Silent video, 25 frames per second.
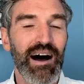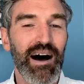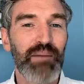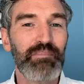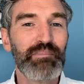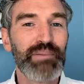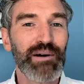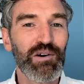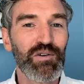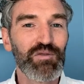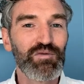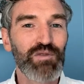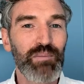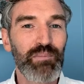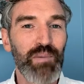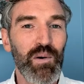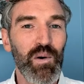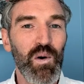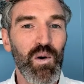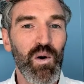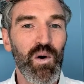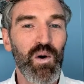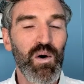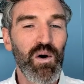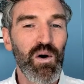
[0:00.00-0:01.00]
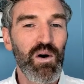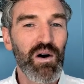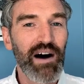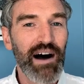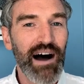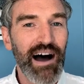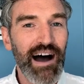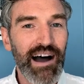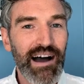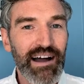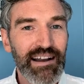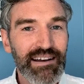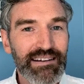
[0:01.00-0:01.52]
build rapport,
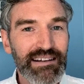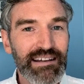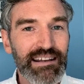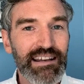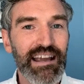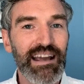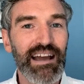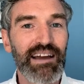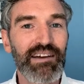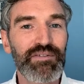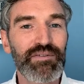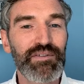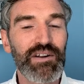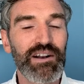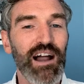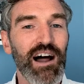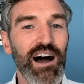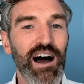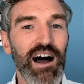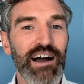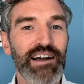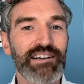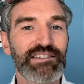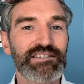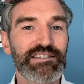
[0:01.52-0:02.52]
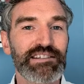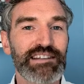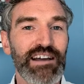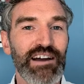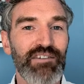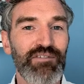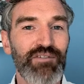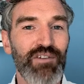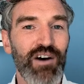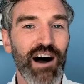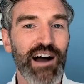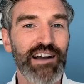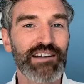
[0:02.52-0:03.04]
and give clients the
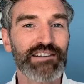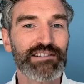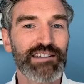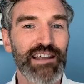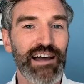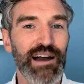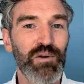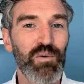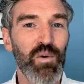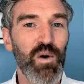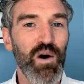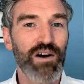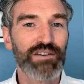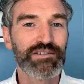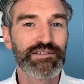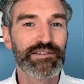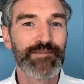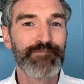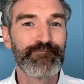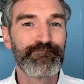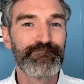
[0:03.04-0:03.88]
advice they want.